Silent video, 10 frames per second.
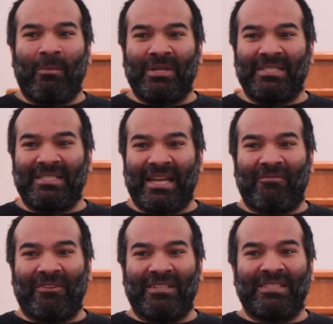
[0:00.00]
when she
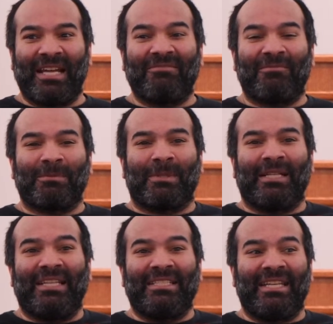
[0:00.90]

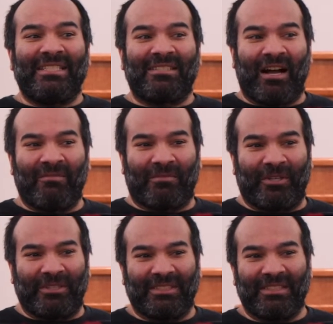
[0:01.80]
desperately needs
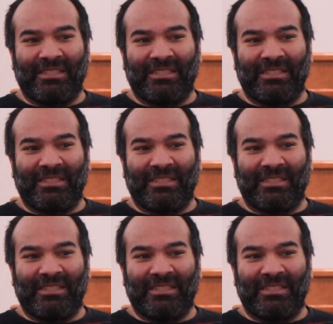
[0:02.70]
comfort.